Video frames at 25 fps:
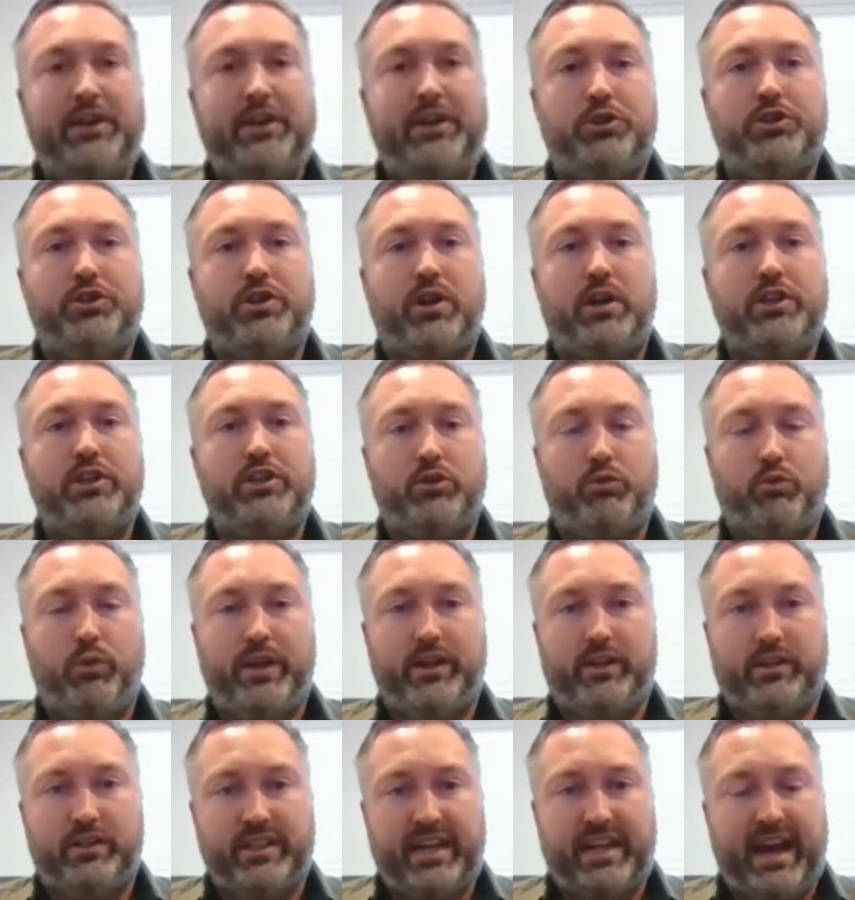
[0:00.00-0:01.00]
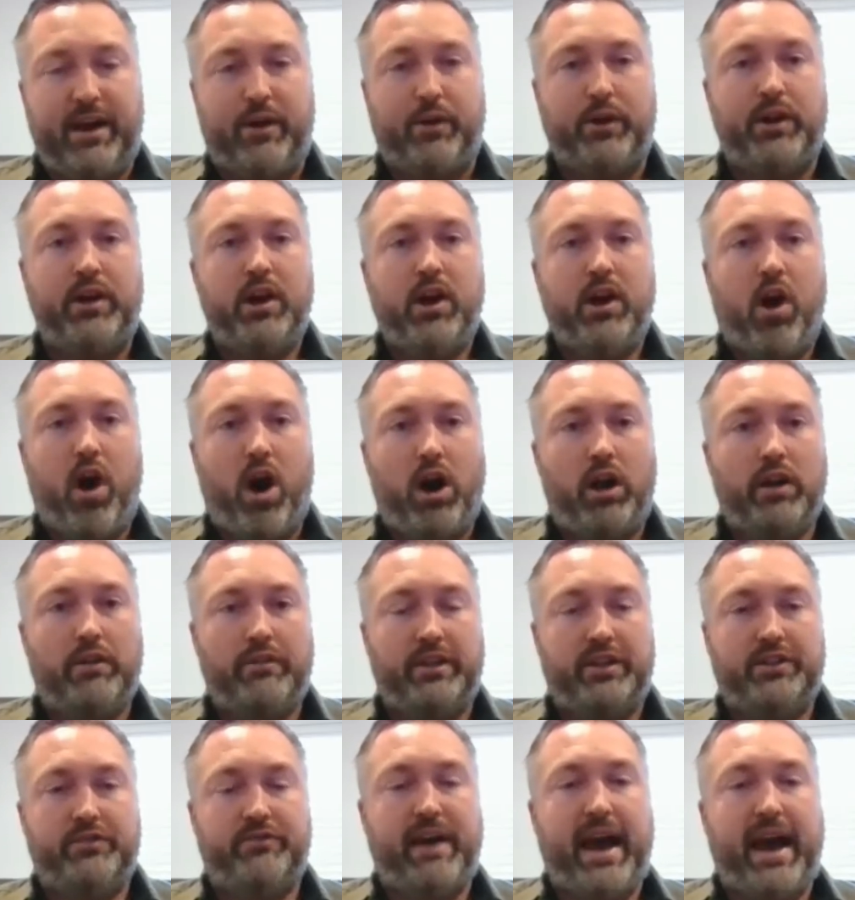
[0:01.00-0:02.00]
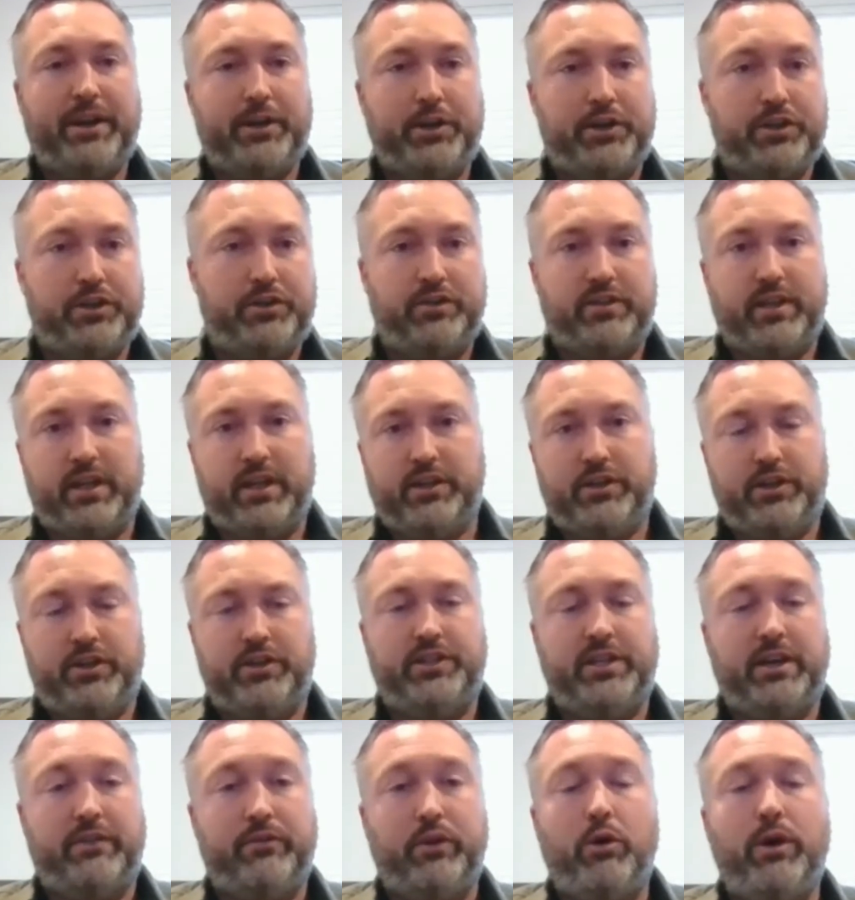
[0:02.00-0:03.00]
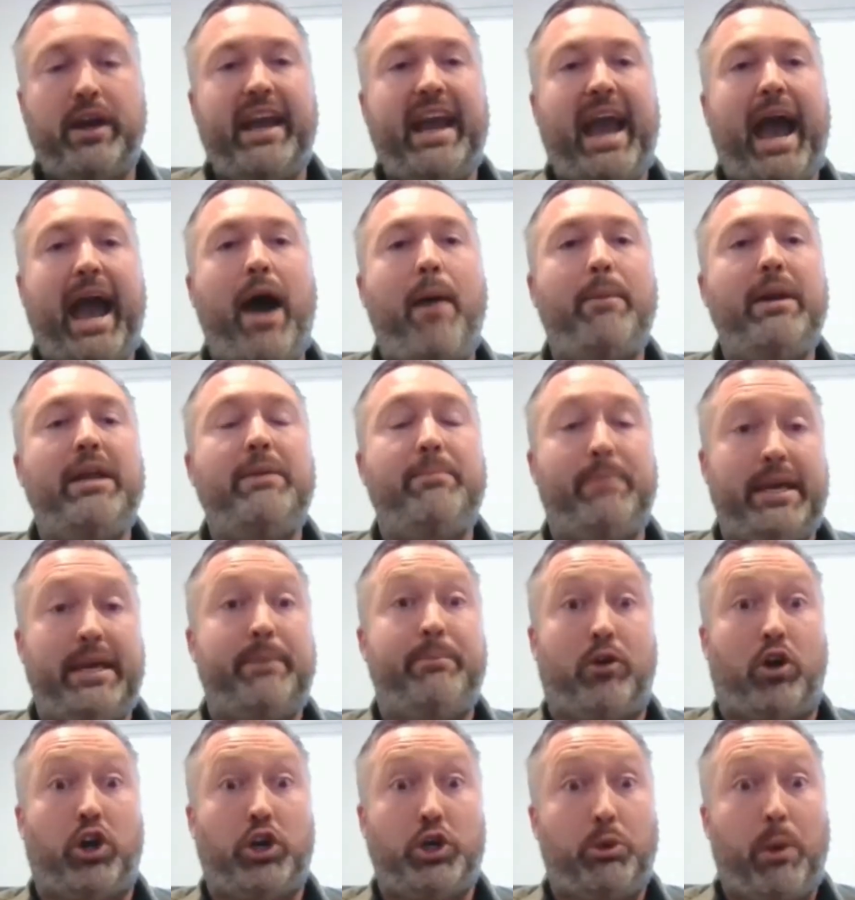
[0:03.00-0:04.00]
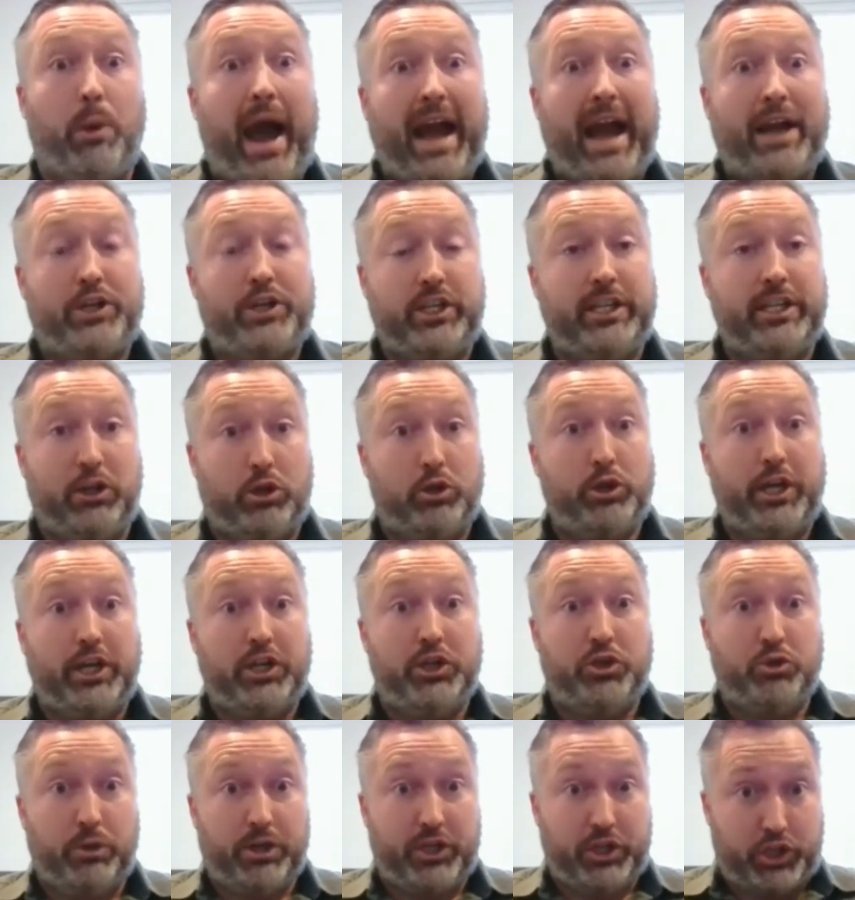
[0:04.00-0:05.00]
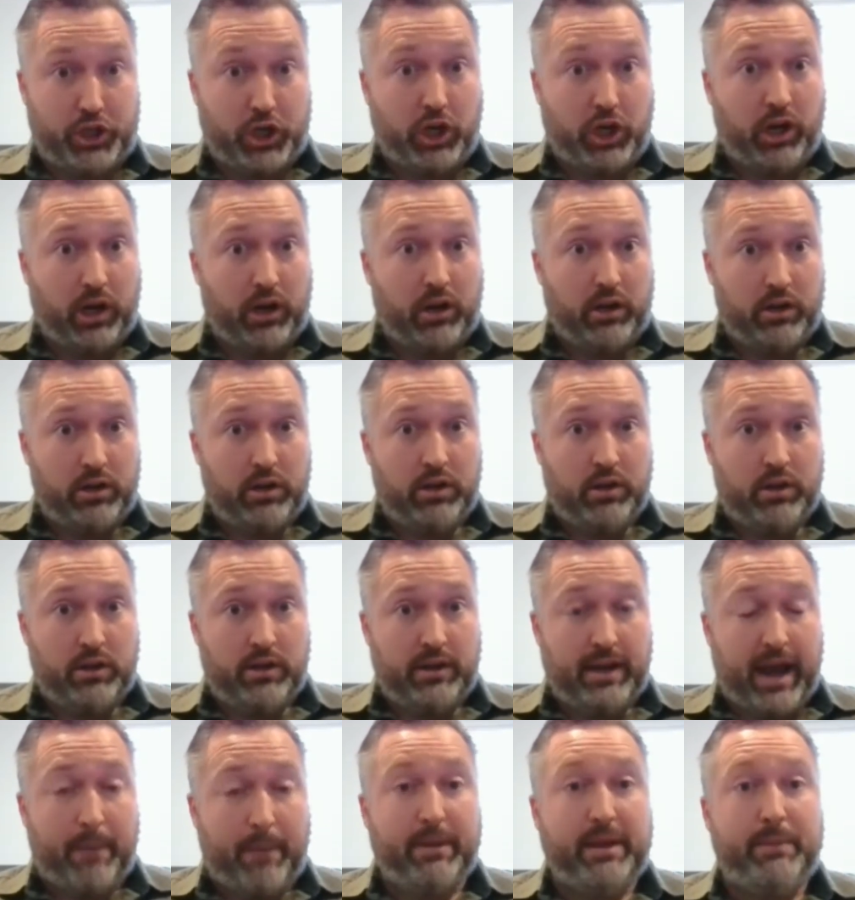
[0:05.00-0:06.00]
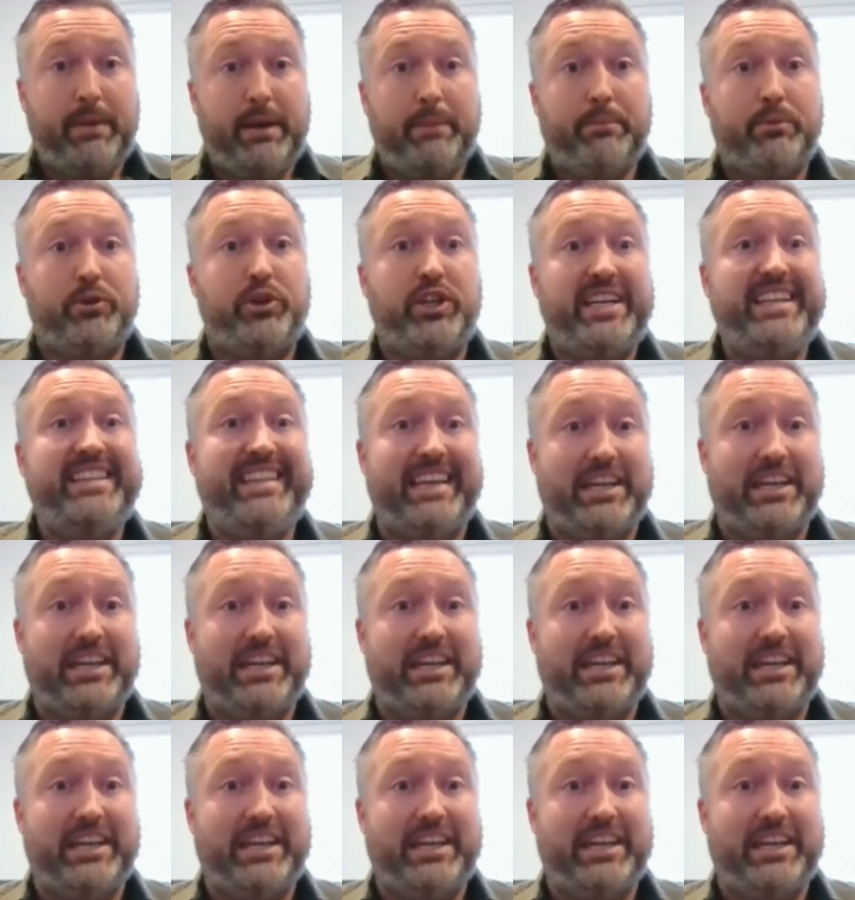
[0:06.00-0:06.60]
you start to whittle down all of these factors, you think to yourself, okay, how many people are you actually looking to insure? How many people need the